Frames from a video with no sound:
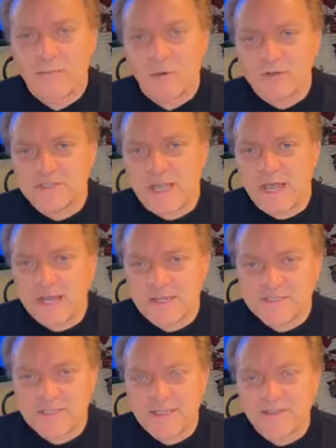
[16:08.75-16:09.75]

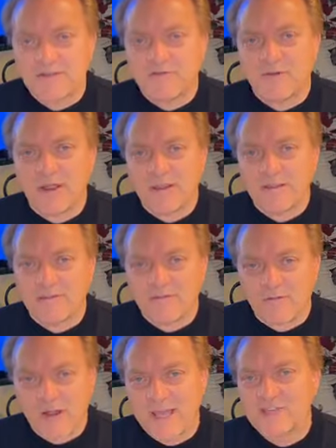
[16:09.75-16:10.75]
mortality and the
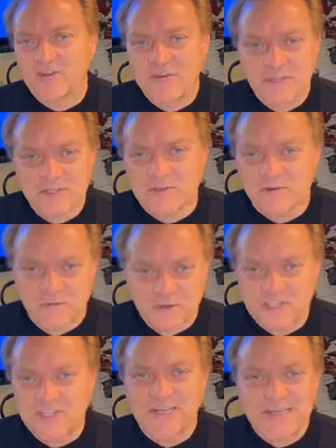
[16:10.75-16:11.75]
fragileness or
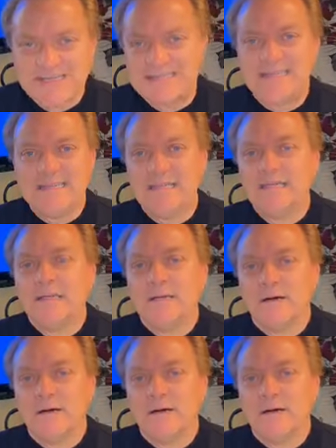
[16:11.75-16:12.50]
fragility